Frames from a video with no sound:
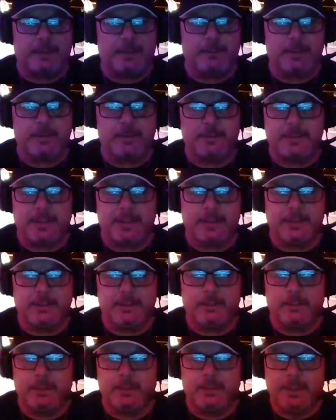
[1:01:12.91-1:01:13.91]
I want to tell
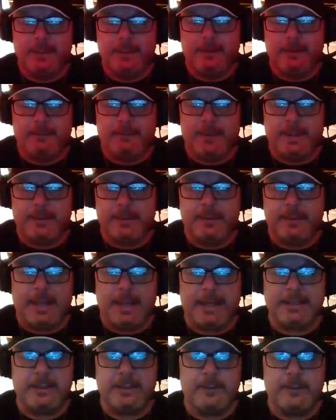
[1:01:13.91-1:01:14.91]
you that
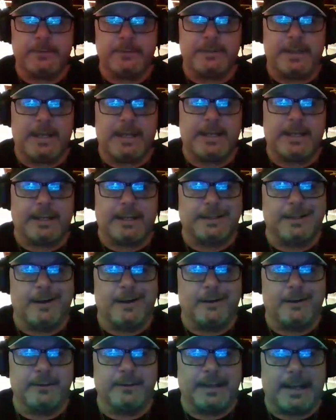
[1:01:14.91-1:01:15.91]
I used that on
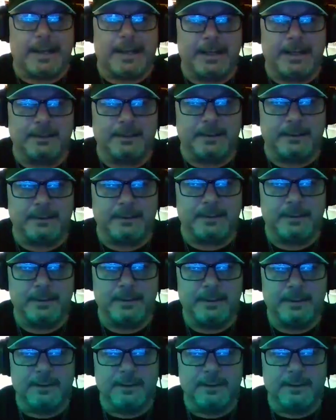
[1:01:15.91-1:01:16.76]
Garden Island.